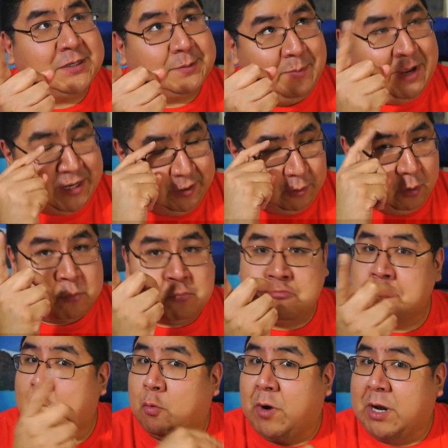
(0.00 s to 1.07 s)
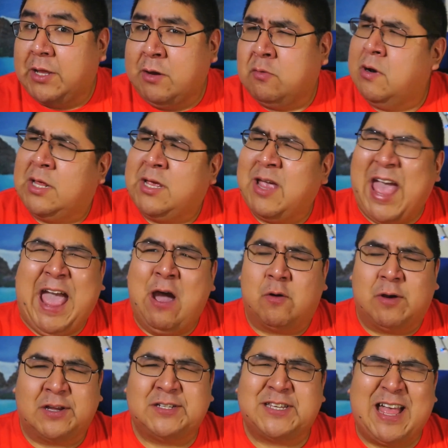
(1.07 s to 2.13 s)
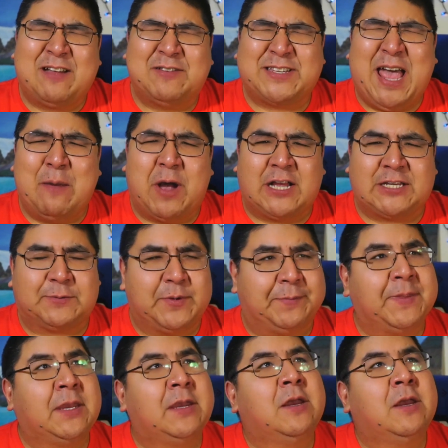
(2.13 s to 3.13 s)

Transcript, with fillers: just make you go, really? Really? How? How's that possible?